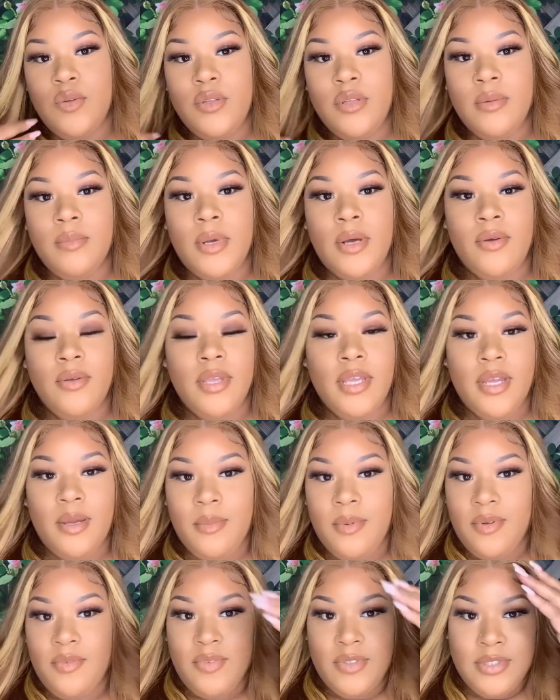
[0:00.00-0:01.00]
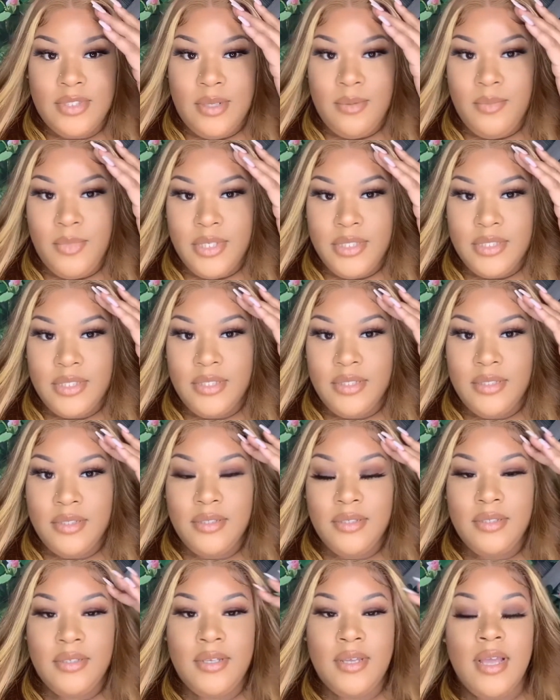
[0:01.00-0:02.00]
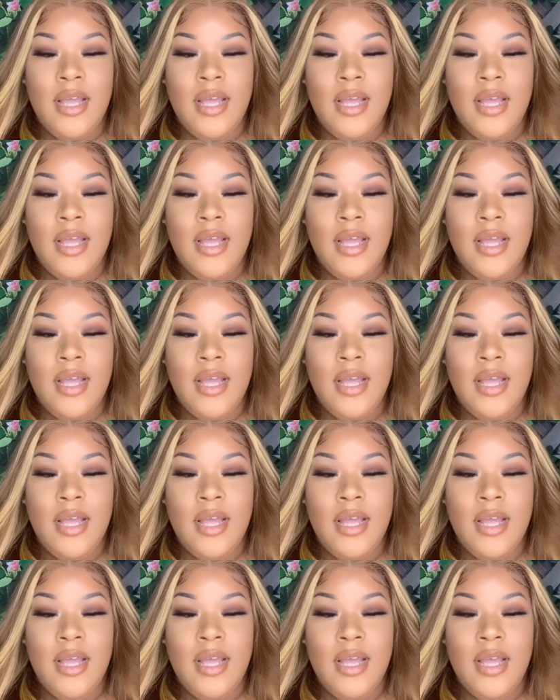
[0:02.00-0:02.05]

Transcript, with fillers: but I did go ahead and pop in a few